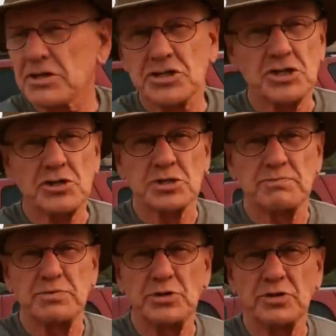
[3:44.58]
This sure
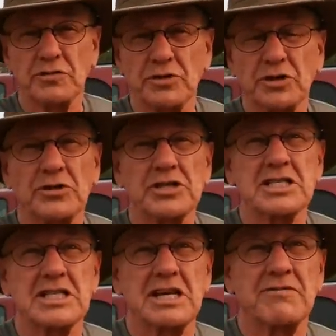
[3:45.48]
is beautiful though.
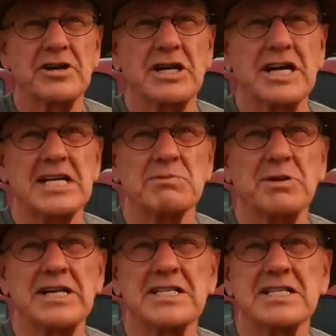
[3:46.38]
This is a very nice
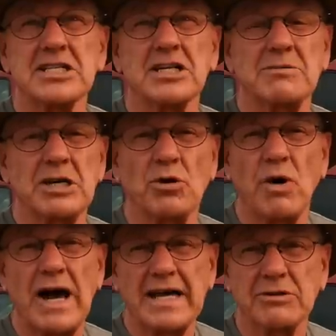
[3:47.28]
place. It's going to be
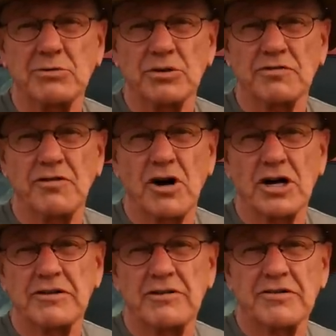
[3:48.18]
quiet. We're far
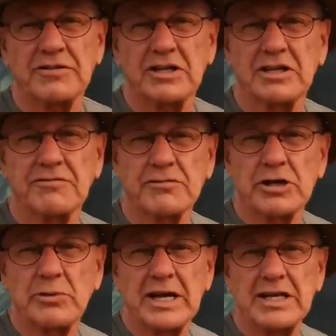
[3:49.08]
enough off the
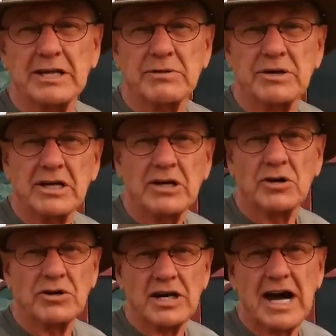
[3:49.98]
freeway that,
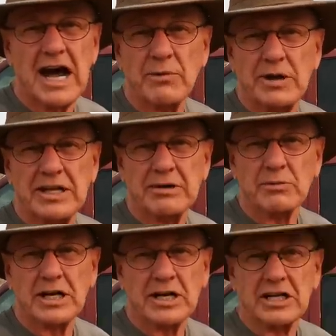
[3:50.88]
or the highway, that
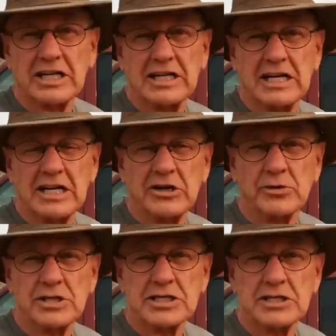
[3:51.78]
we're not going to get any
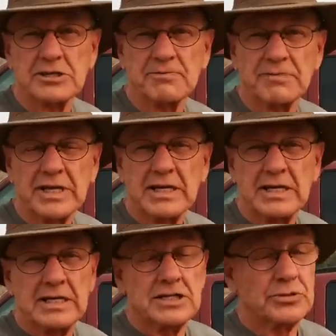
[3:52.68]
noise here.
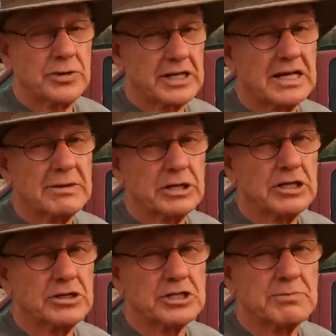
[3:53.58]
So we ended up in
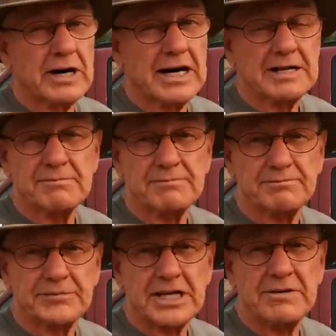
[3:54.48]
a good spot.
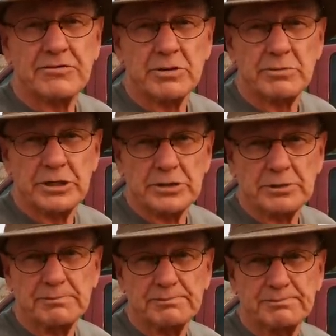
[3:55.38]
Time for a beer.